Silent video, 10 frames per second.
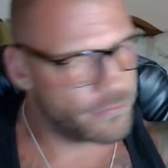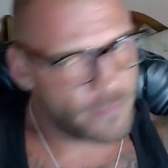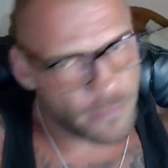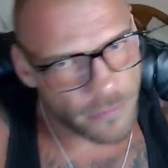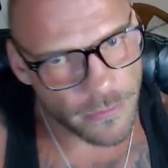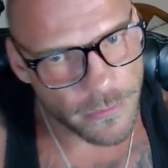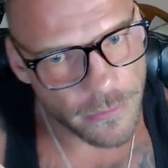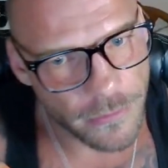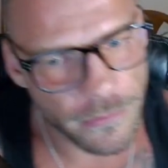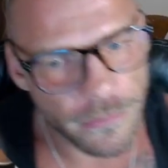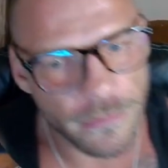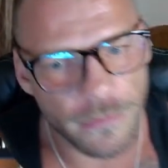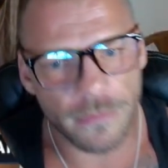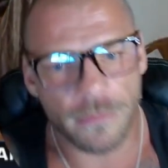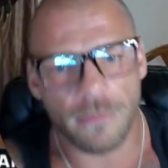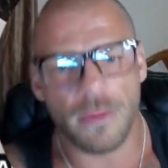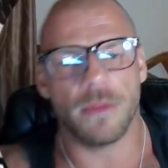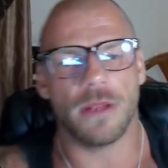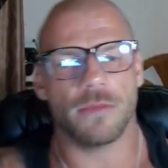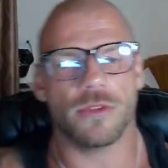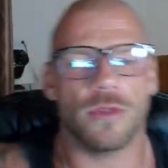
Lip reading: I mean, I'm sure